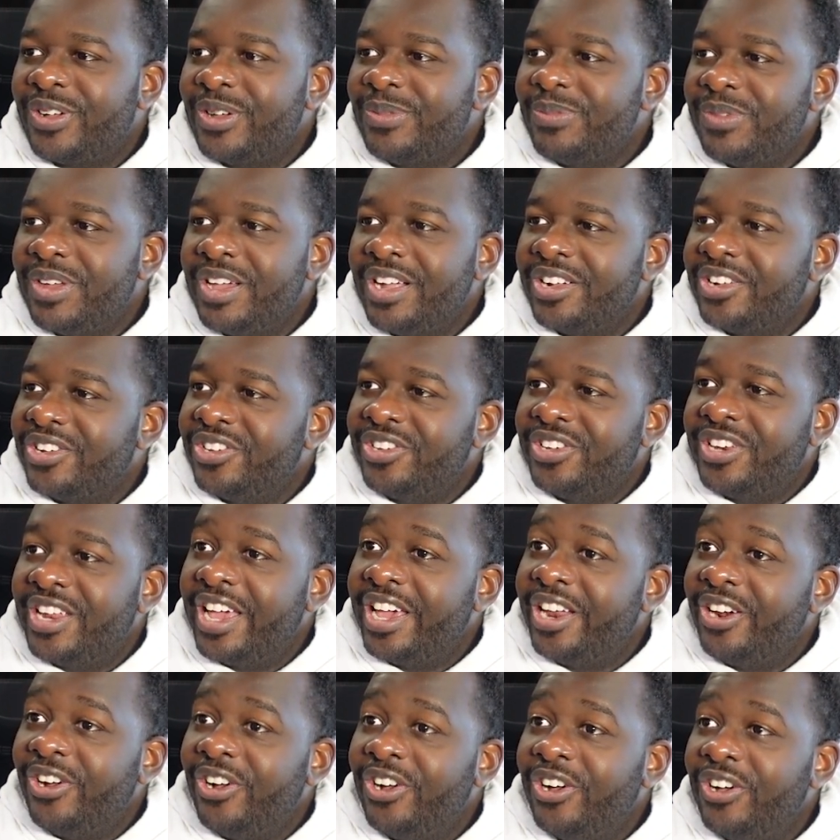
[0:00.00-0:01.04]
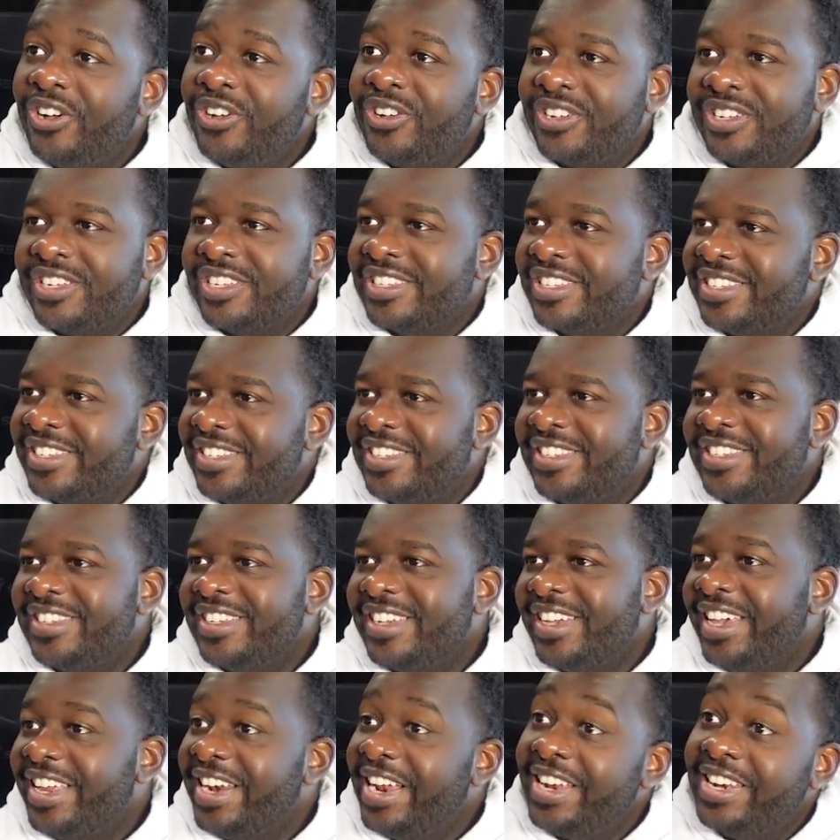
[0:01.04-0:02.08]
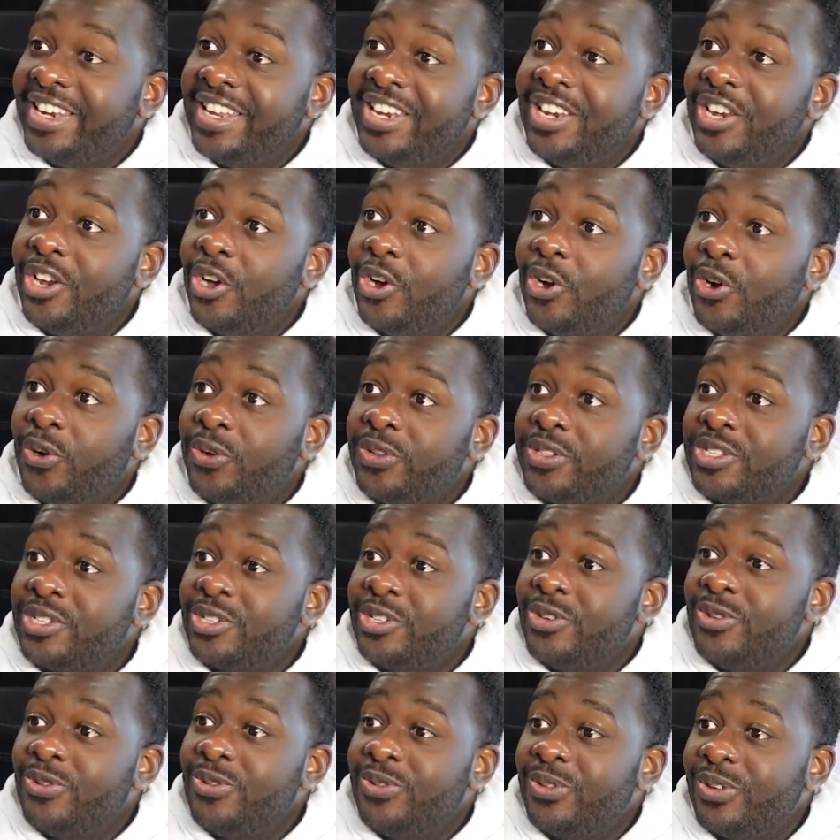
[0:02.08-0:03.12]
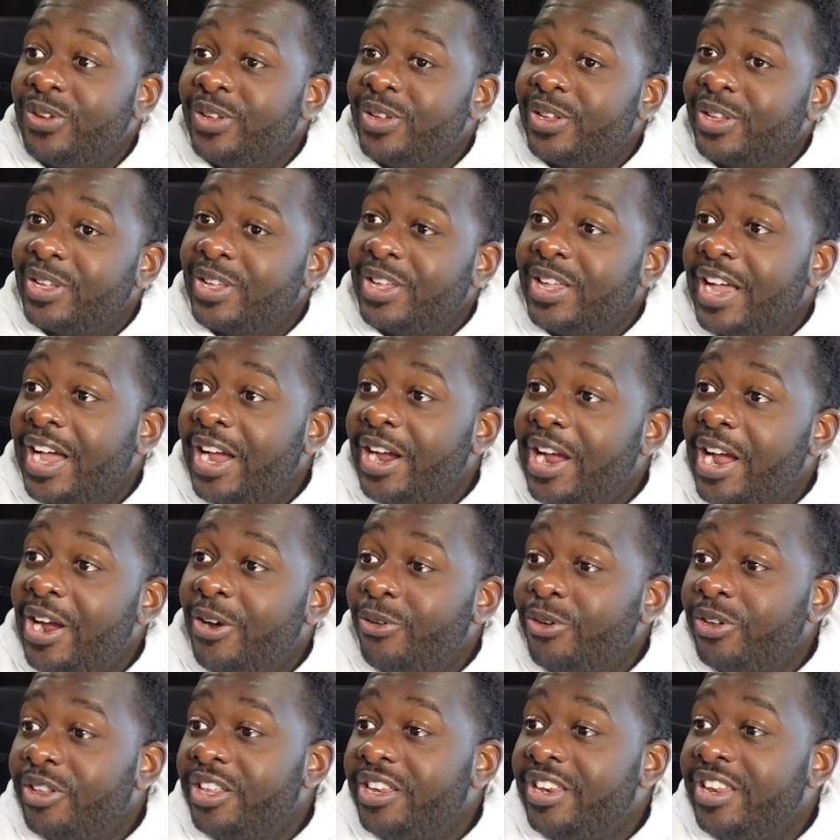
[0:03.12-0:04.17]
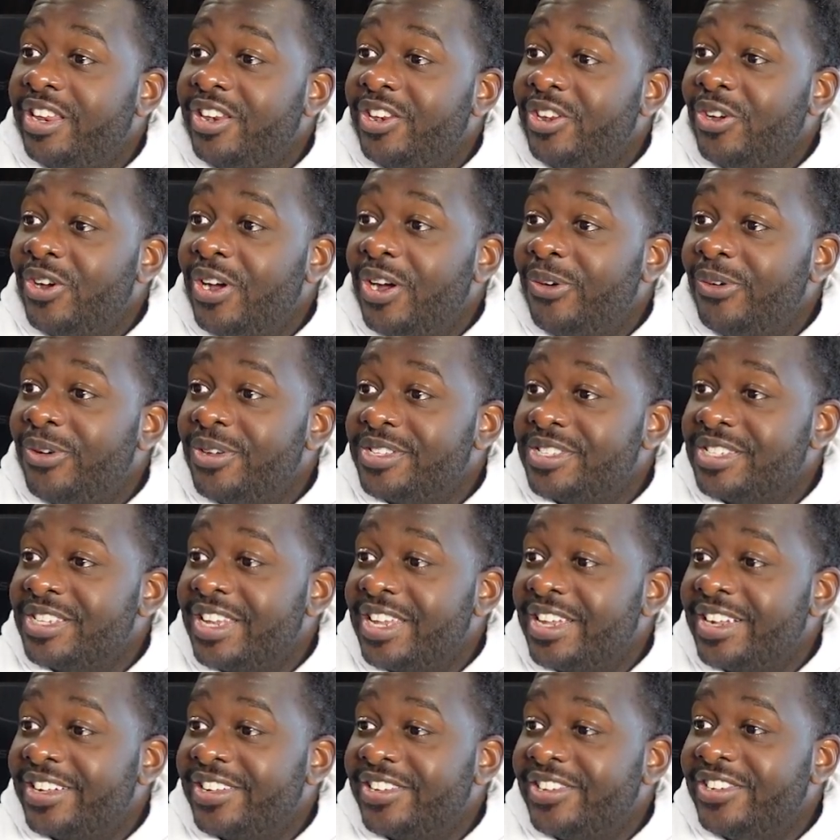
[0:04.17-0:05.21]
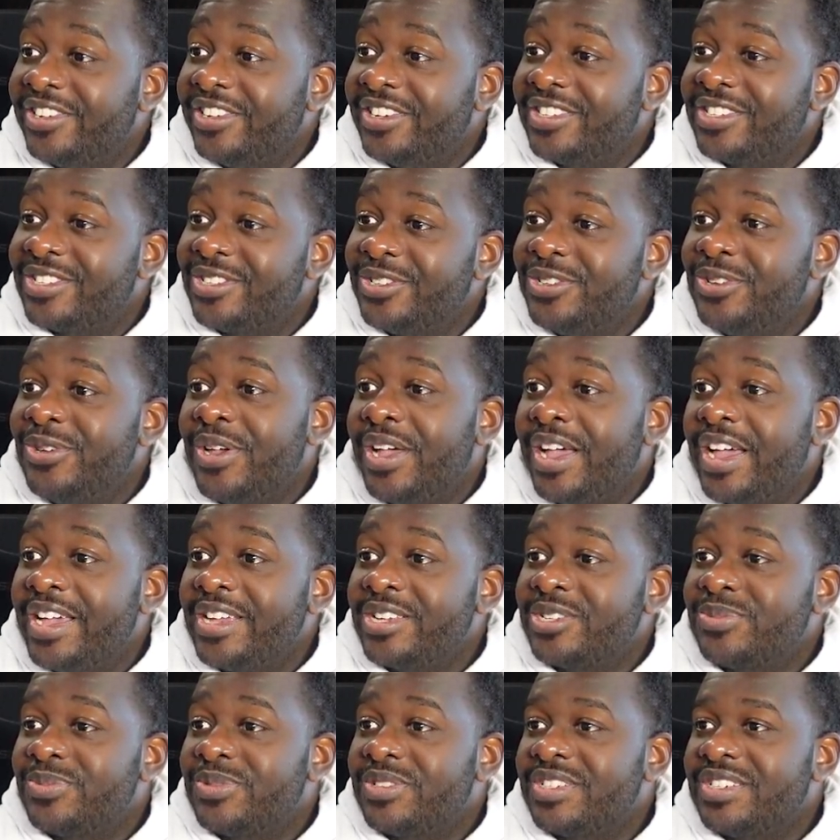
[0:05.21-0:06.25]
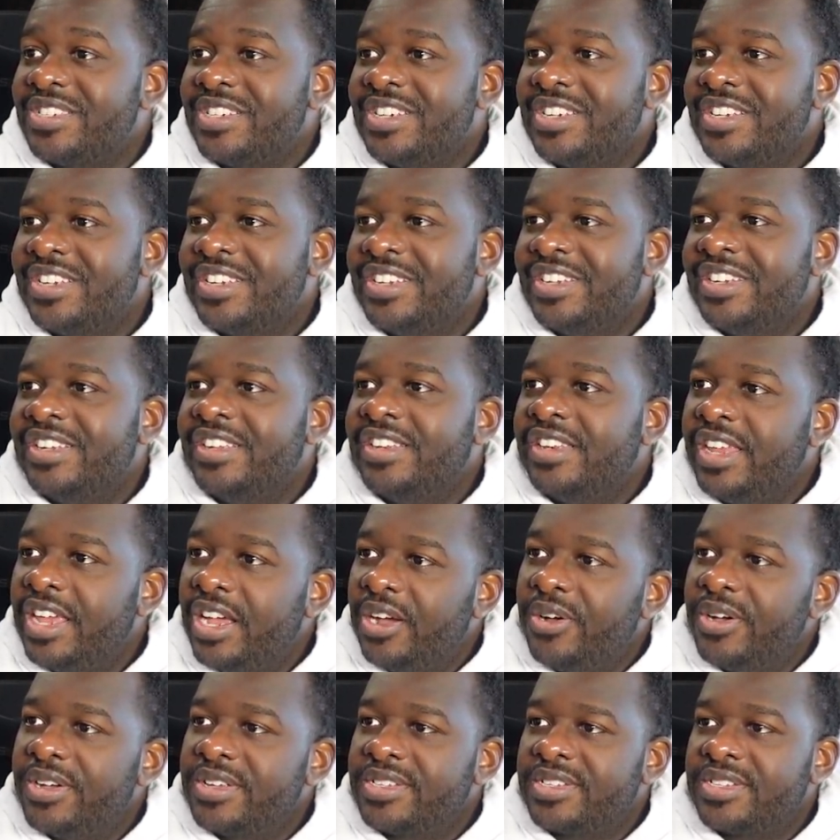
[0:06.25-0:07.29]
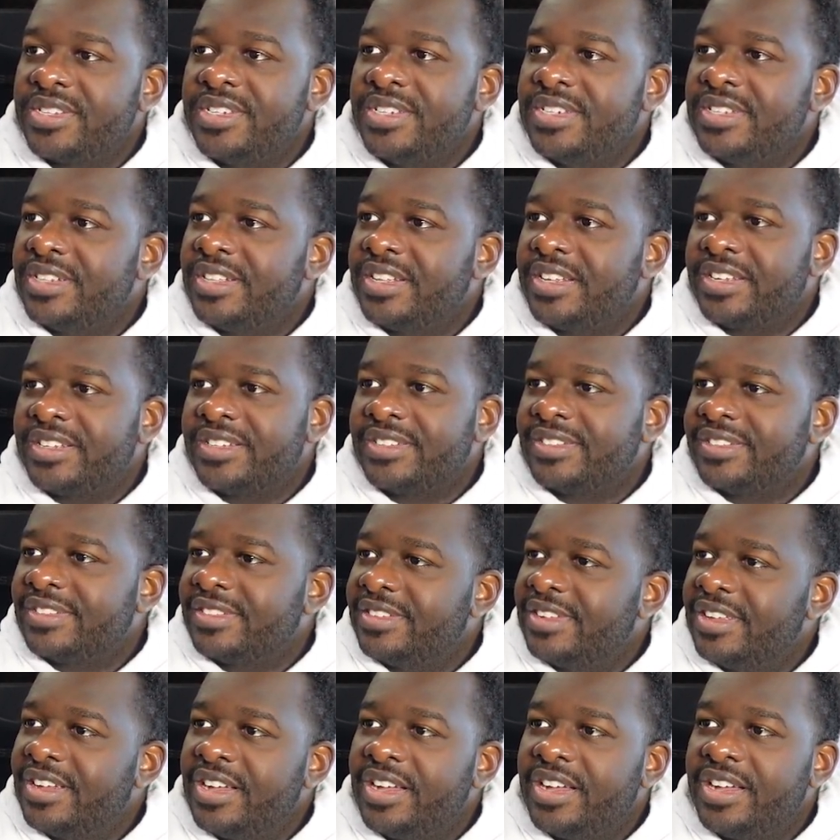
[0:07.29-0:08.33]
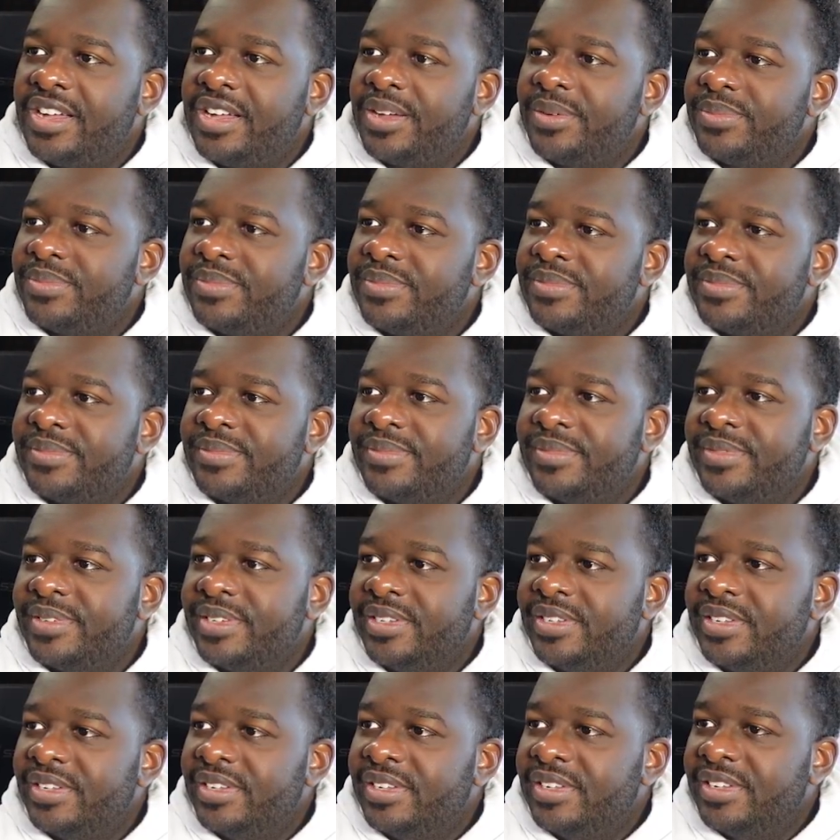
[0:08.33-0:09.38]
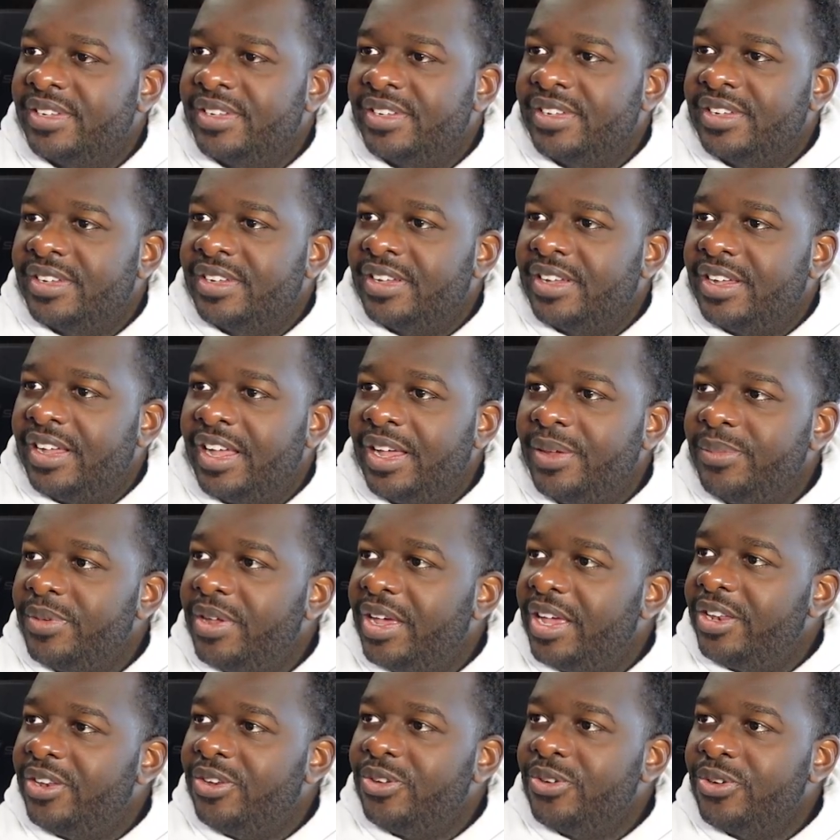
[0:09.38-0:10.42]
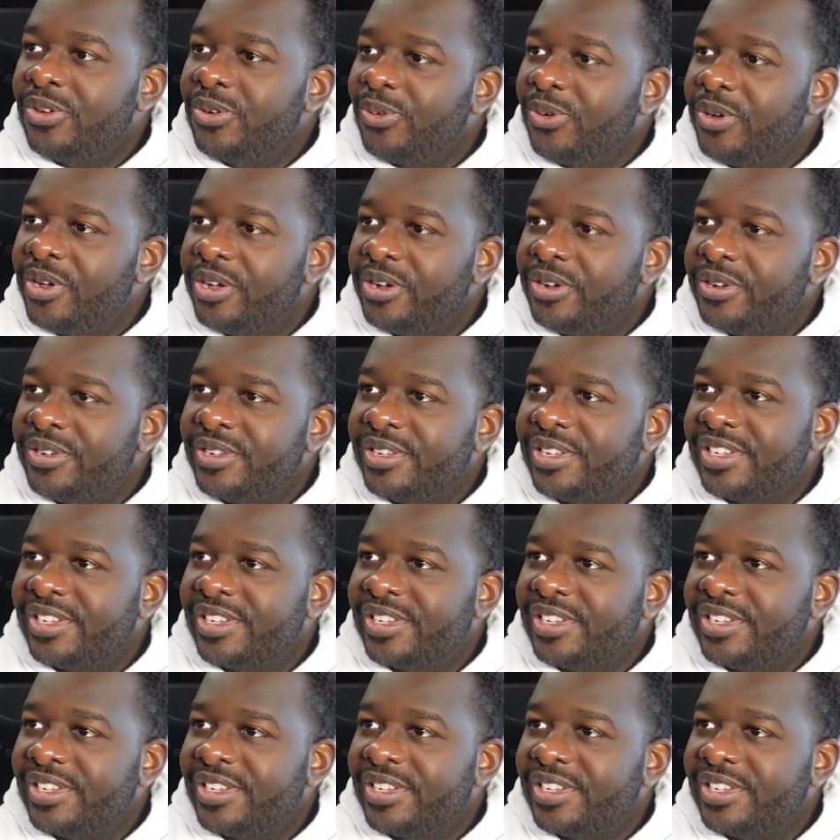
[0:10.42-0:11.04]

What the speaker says: I'm not good at all. And I didn't know until I really didn't know I wasn't that good until you asked me. Now I see, like, nah, I'm not doing well.